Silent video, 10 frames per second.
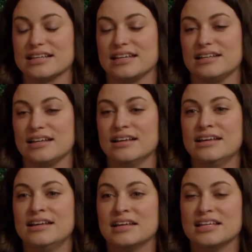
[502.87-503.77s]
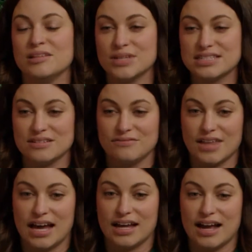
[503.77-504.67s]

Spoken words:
And in the midst of that,